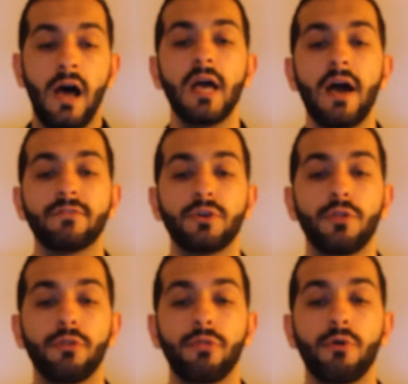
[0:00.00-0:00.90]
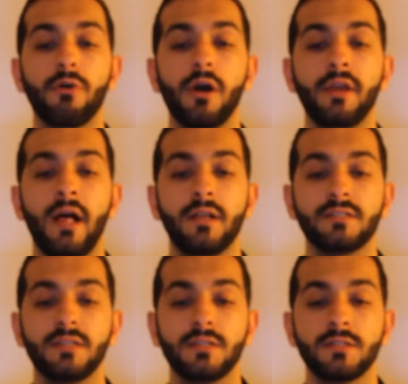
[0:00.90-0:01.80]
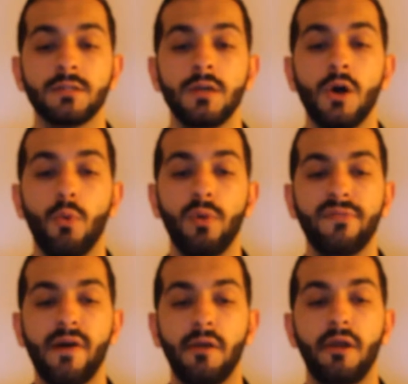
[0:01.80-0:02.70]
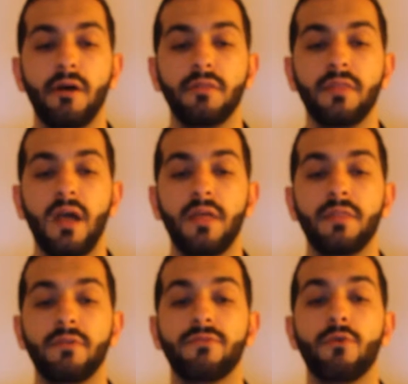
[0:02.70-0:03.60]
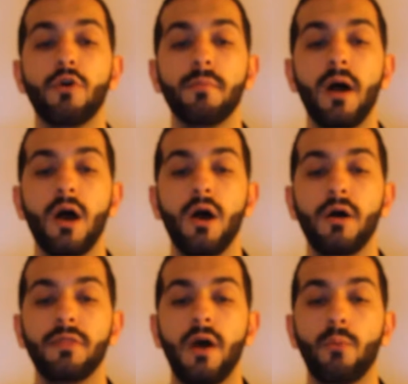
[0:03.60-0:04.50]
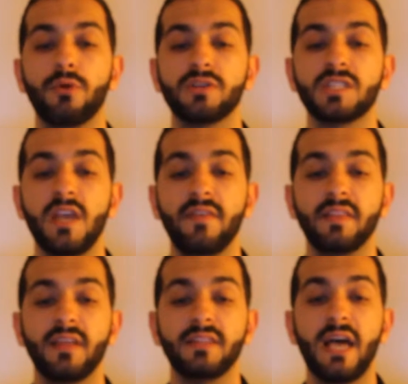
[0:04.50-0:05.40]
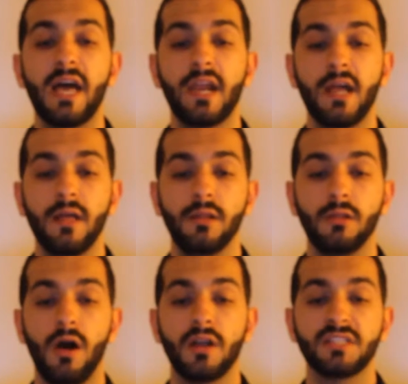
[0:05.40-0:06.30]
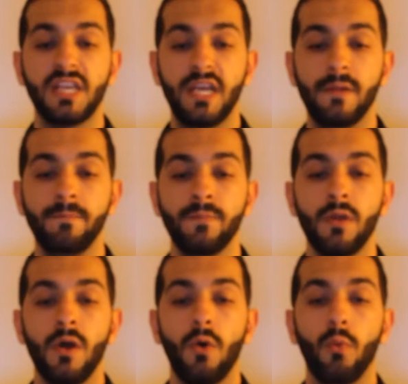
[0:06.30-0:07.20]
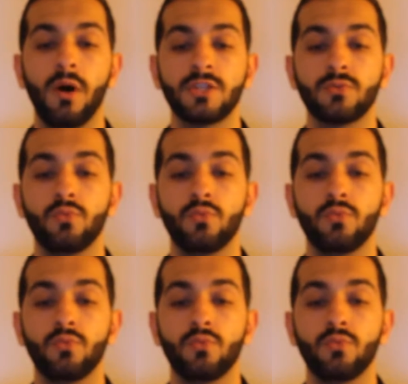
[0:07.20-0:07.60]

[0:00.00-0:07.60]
After thorough analysis, we found out that the format that we're saving the data logs in was